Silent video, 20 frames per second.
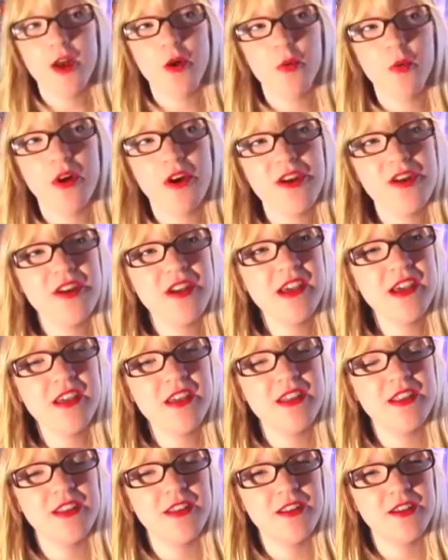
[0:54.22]
a word,
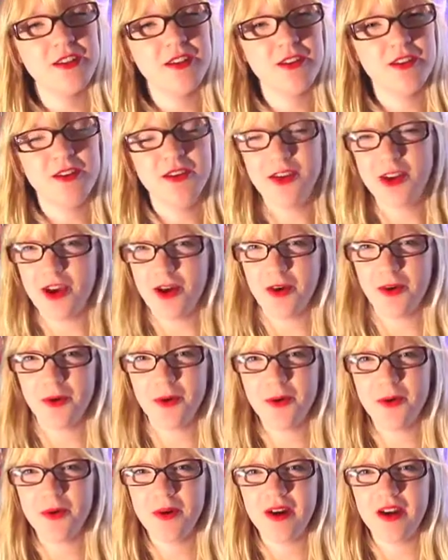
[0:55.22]

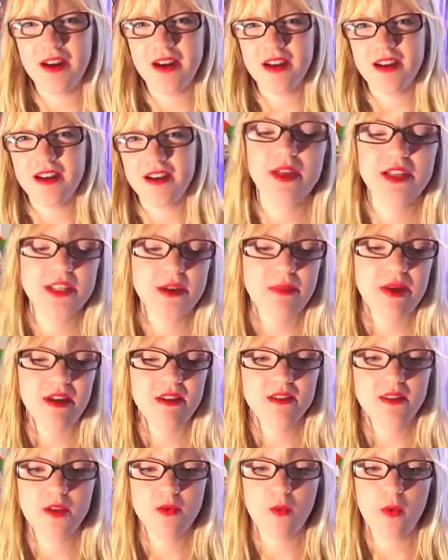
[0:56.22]
no. It
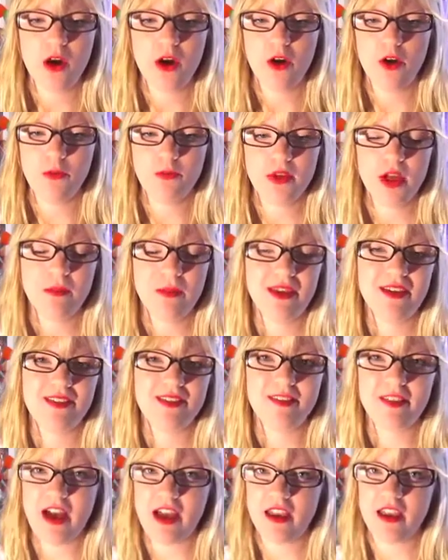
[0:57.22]
depends on what homecoming
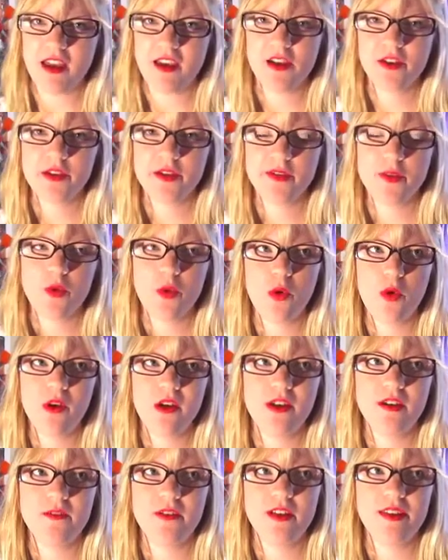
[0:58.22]
is like at your school.
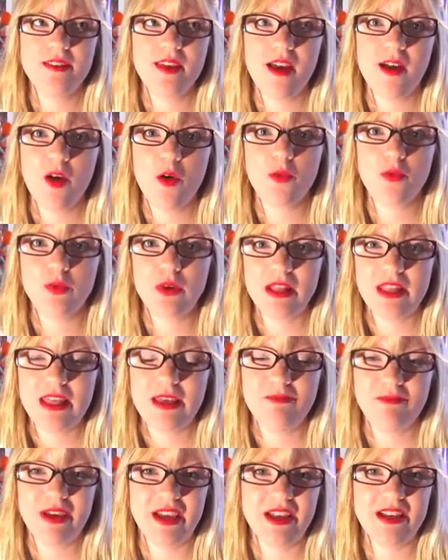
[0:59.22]
If it's like a
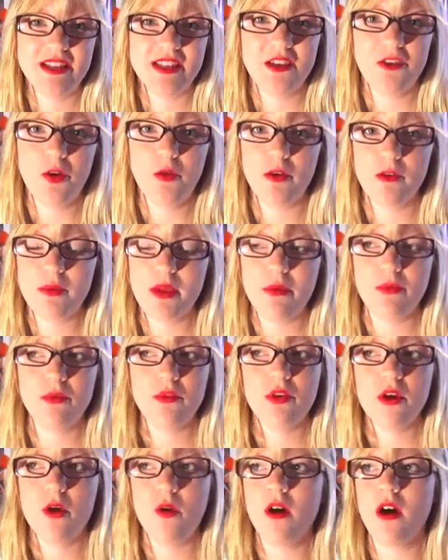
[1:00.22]
really big deal where people
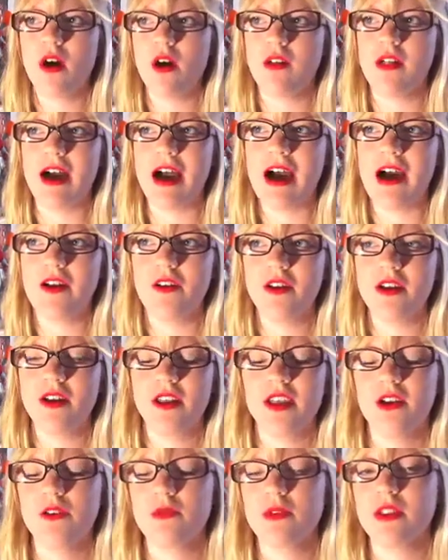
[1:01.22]
go all out and
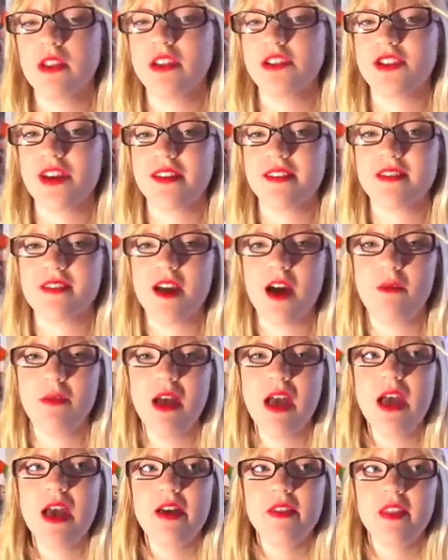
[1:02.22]
get really dressed up,
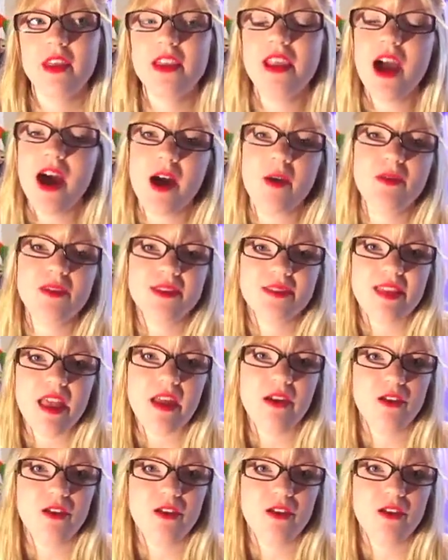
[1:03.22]
then yeah, I would say